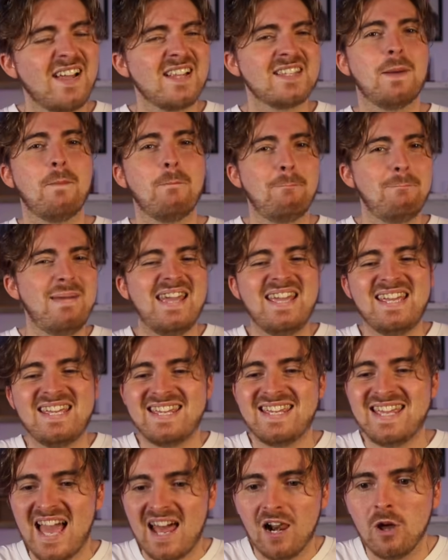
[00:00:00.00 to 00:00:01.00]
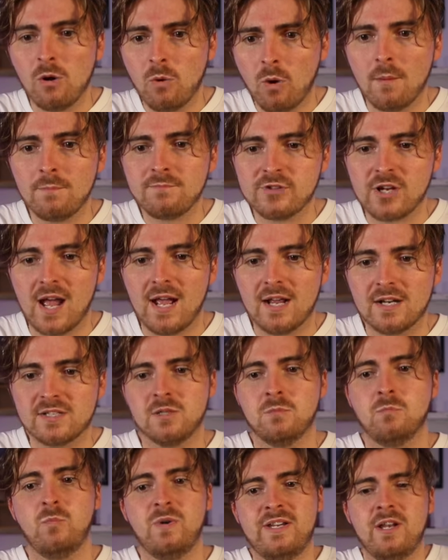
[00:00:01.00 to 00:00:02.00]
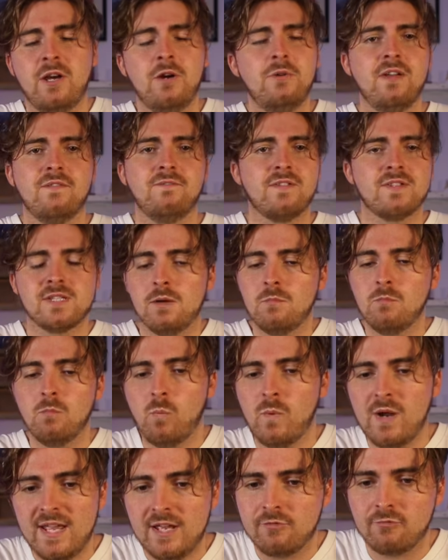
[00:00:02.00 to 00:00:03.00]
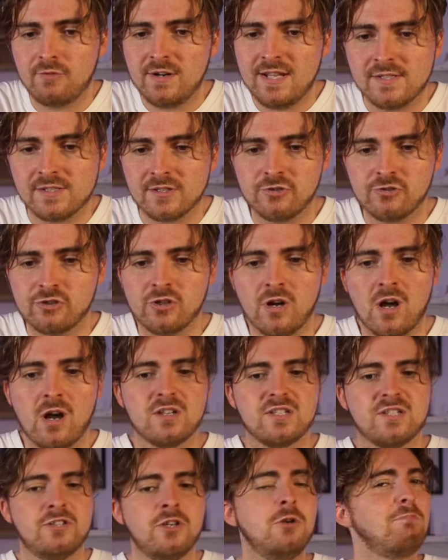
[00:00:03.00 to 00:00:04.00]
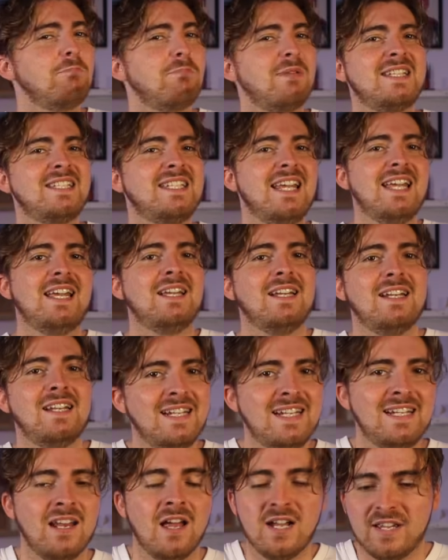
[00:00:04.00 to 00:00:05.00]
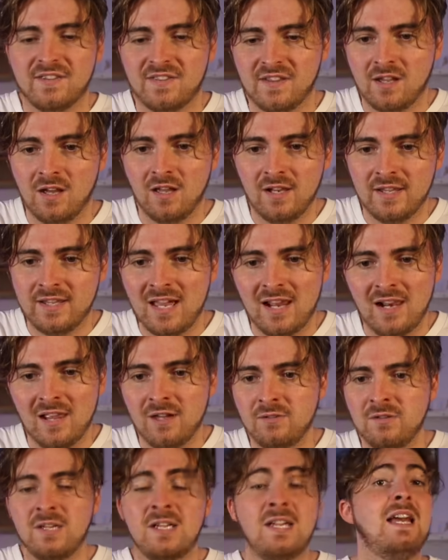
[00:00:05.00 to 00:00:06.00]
That's a big yellow object, and we know that for some weird reason, sharks don't particularly like the color yellow.